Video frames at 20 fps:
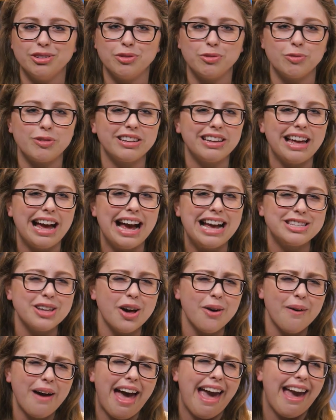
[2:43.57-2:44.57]
You'll realize,
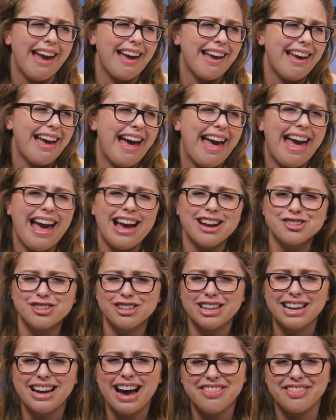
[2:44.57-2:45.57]
oh hey, I
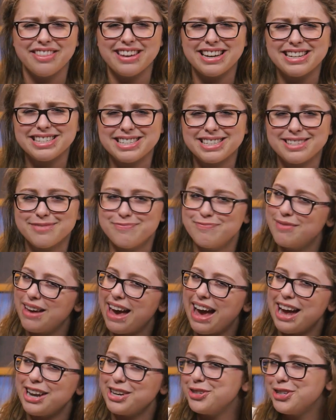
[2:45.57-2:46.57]
actually got this.
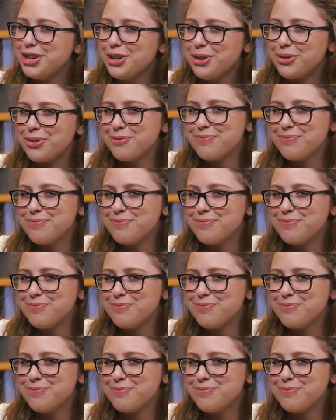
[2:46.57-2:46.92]
And you do.